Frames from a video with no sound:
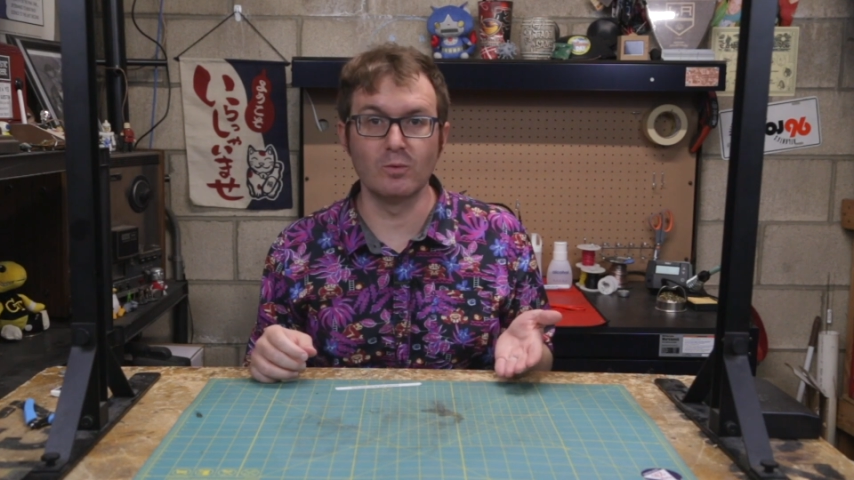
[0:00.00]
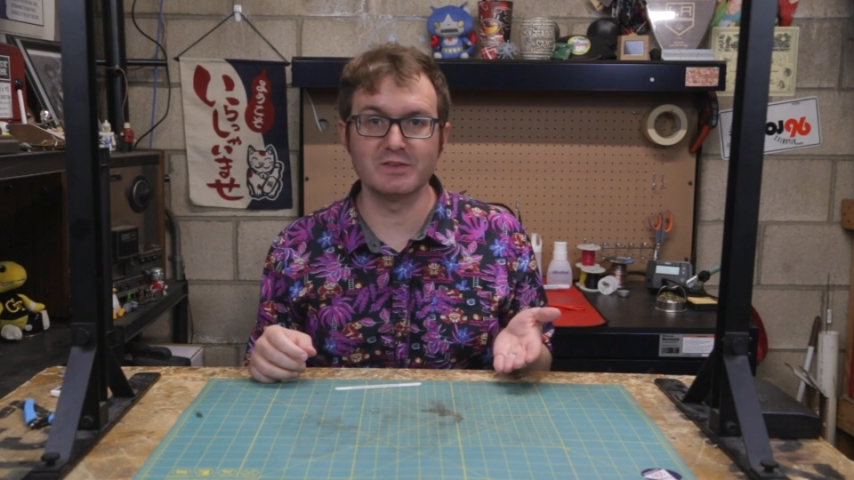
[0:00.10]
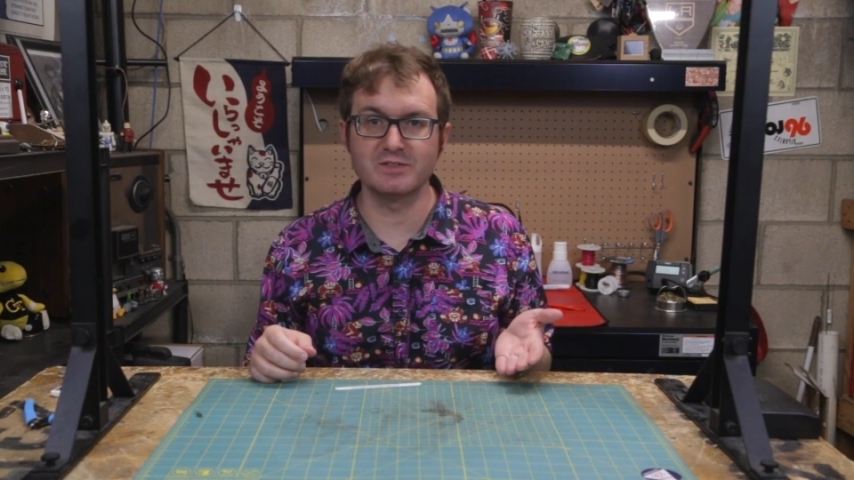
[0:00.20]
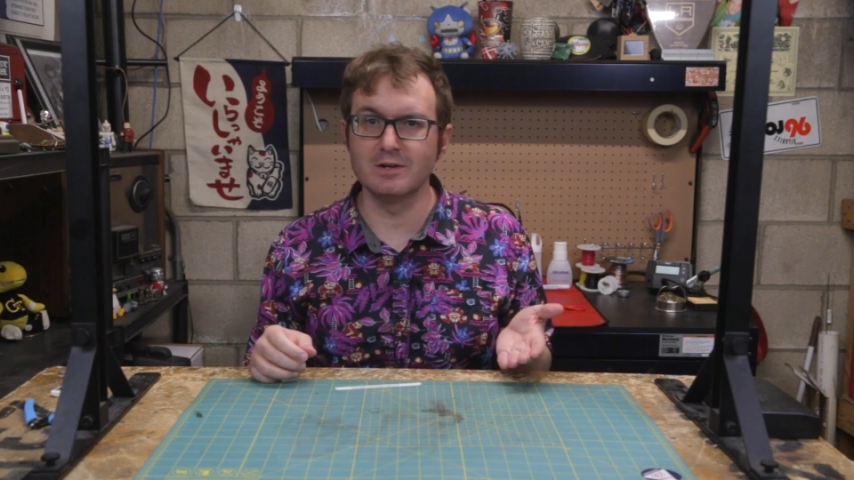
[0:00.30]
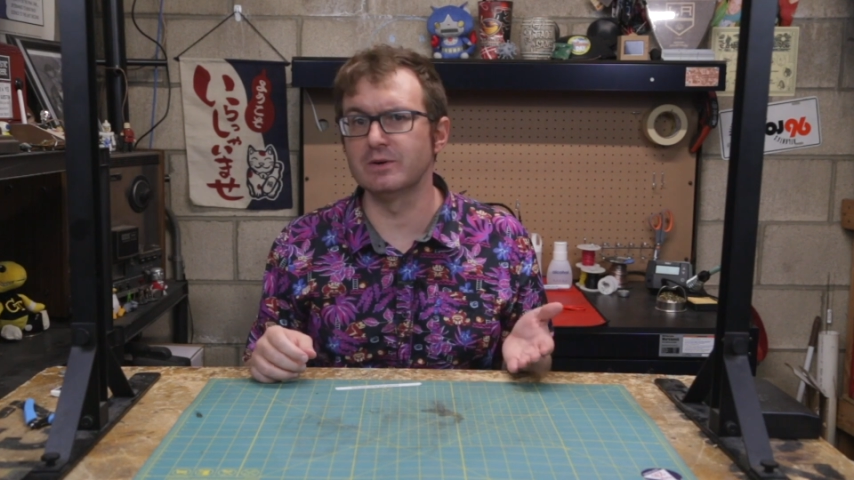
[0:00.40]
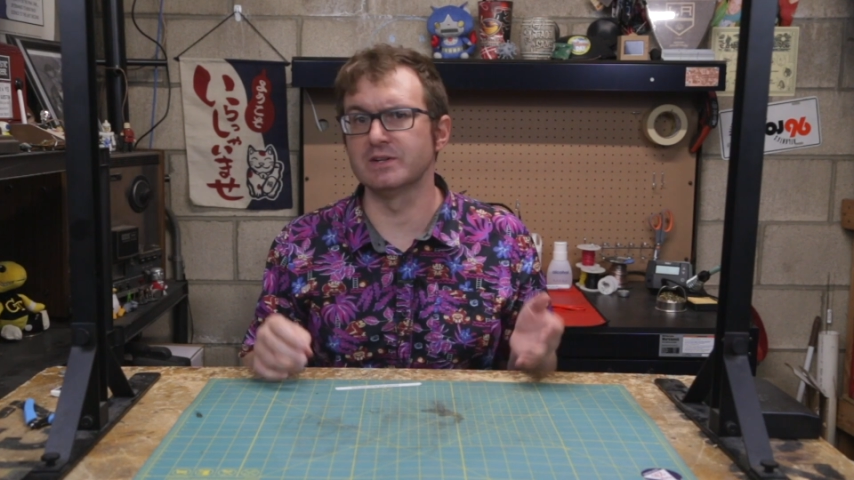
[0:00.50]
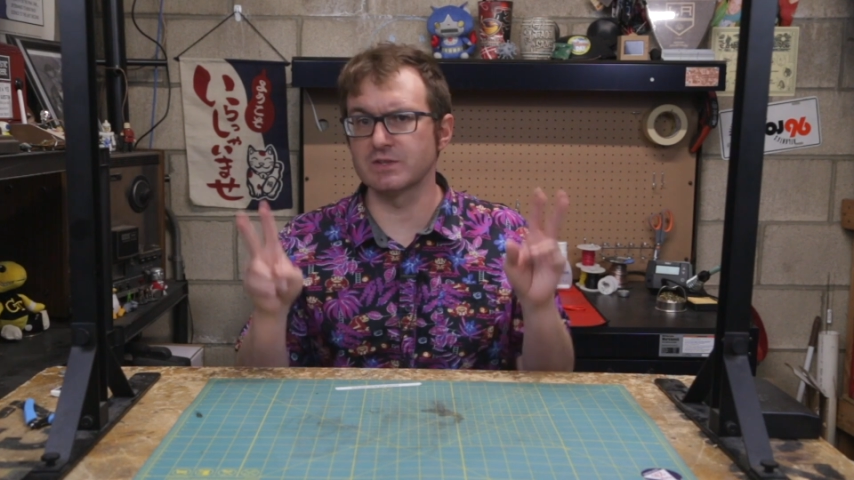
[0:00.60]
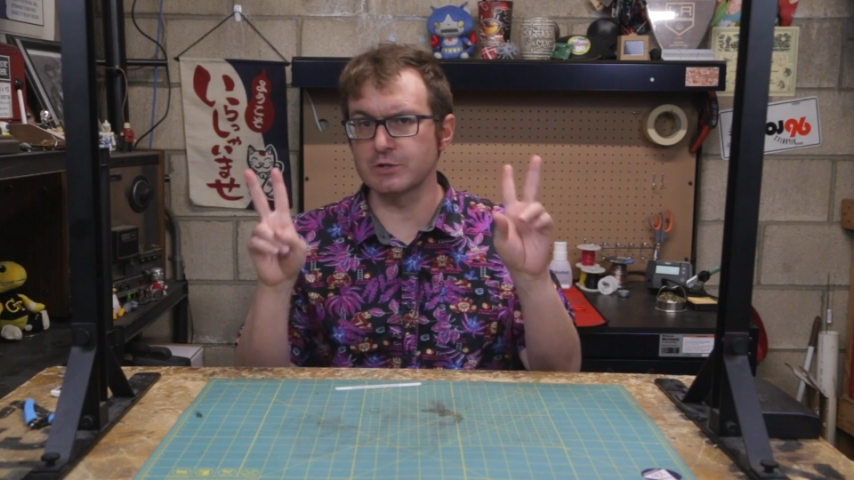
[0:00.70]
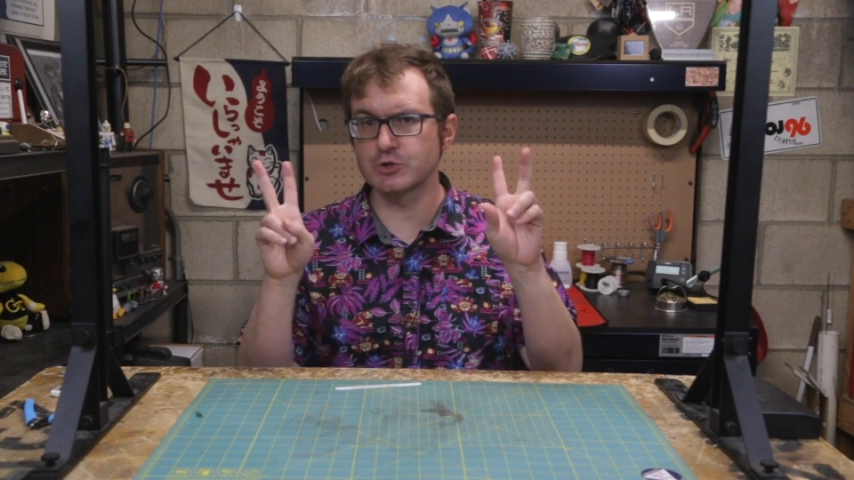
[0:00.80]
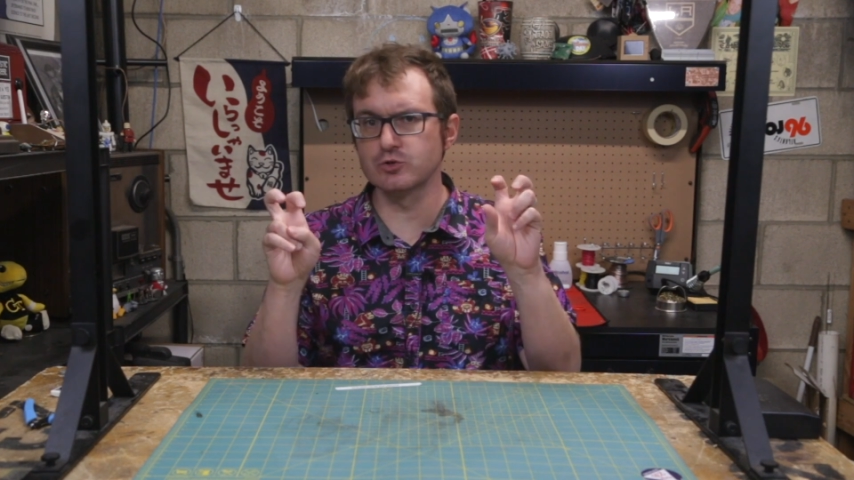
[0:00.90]
what's known
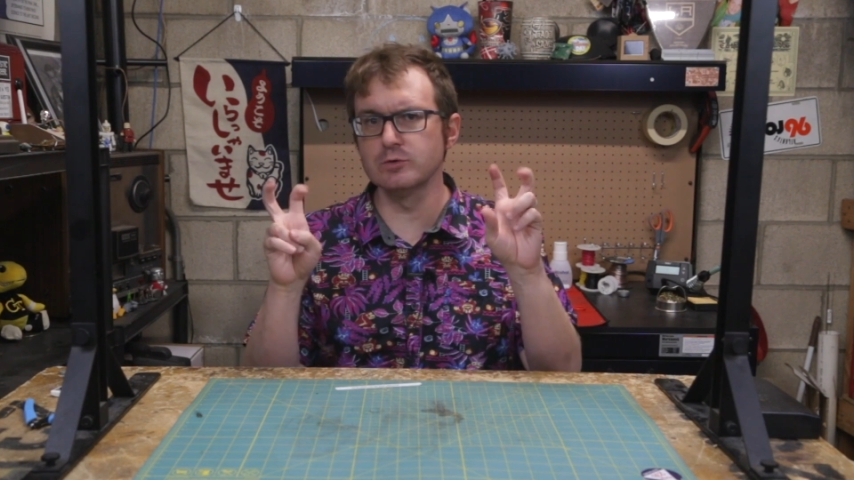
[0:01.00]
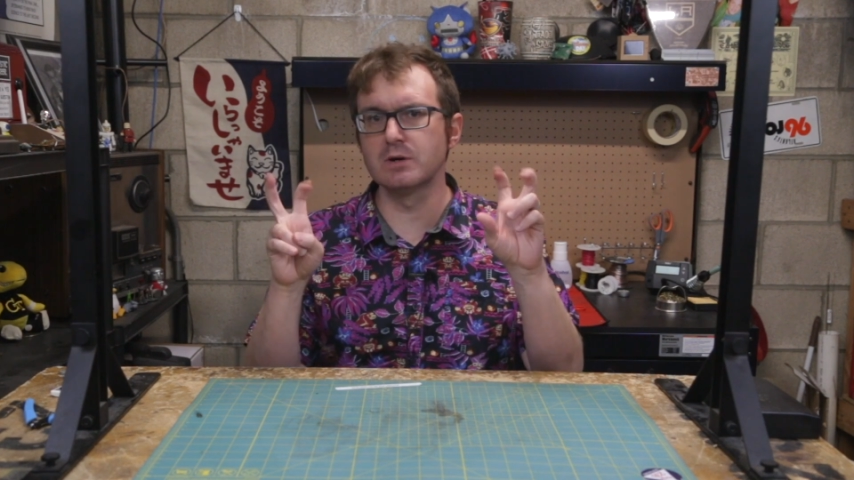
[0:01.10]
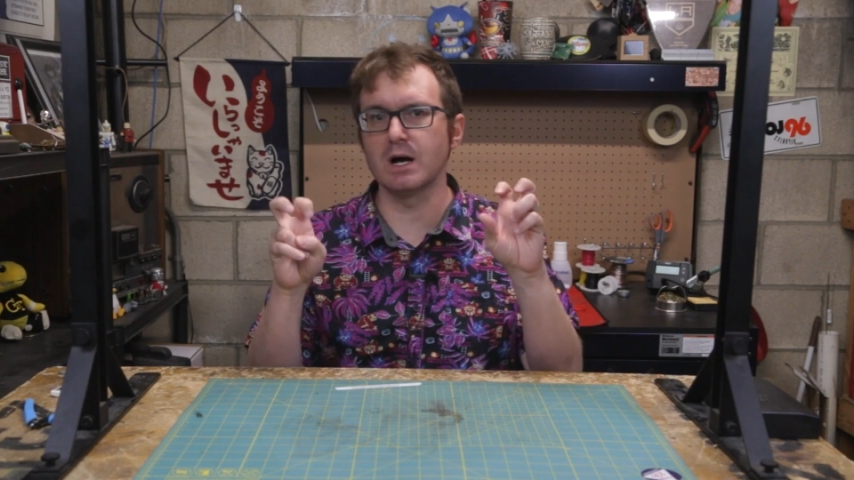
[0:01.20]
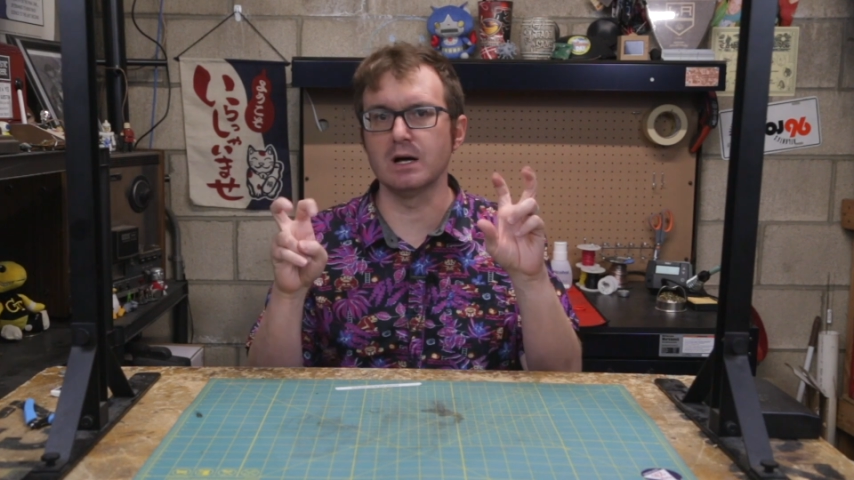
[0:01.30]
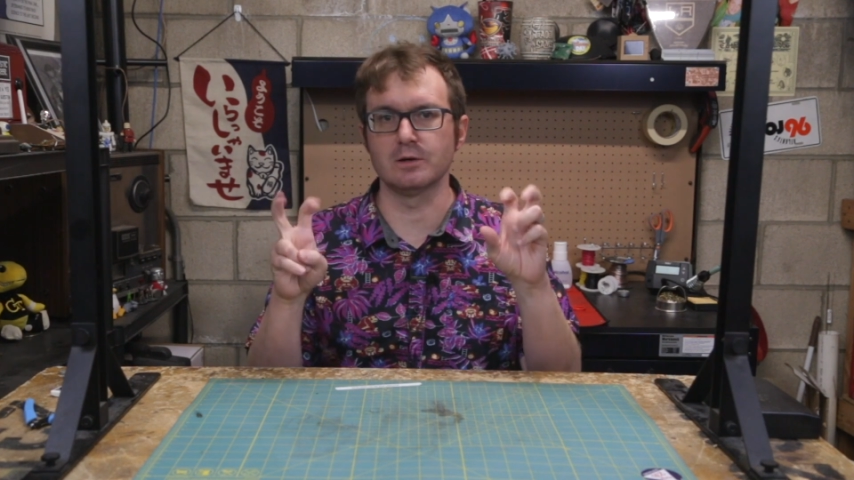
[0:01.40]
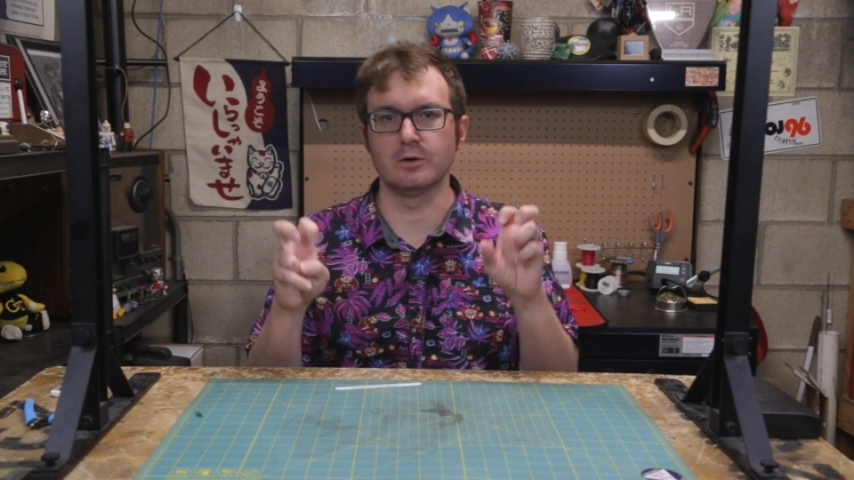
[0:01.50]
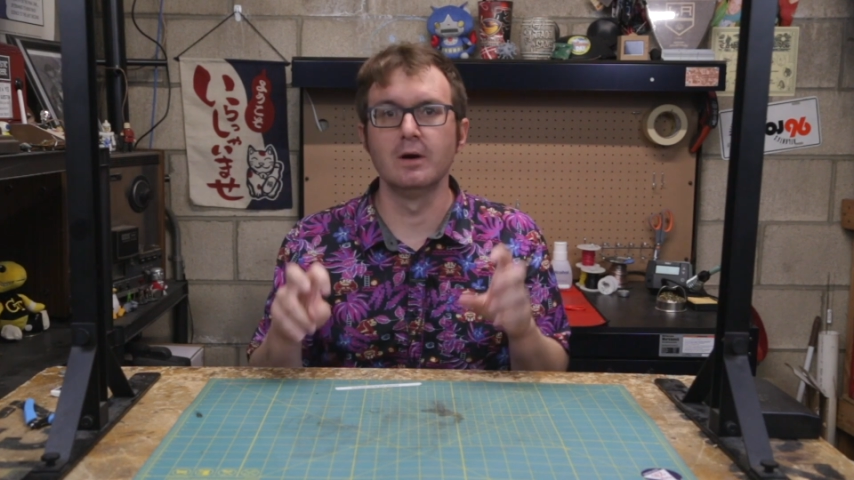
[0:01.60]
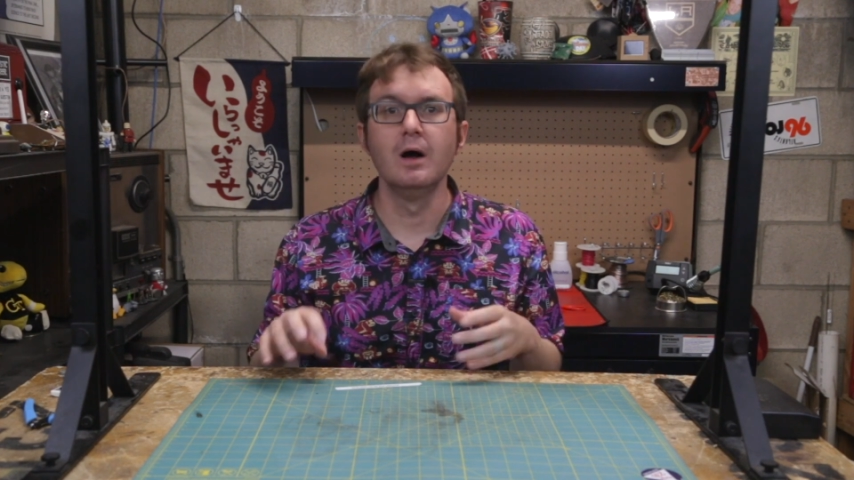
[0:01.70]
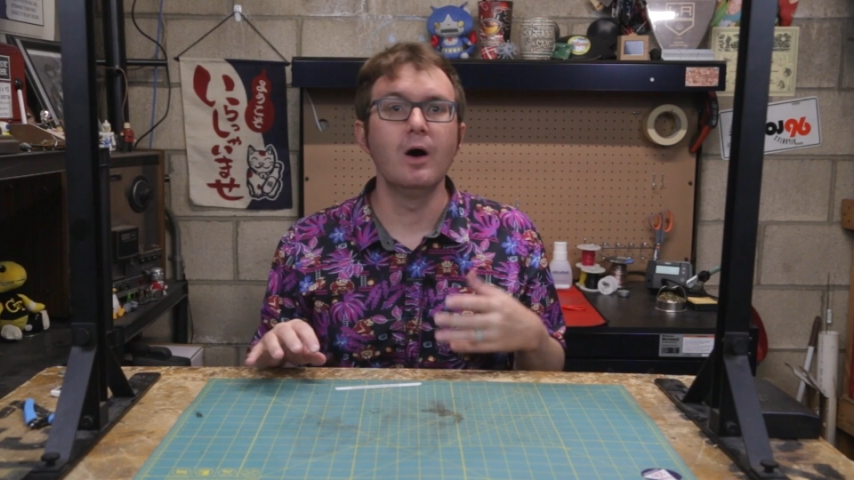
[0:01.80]
as true color,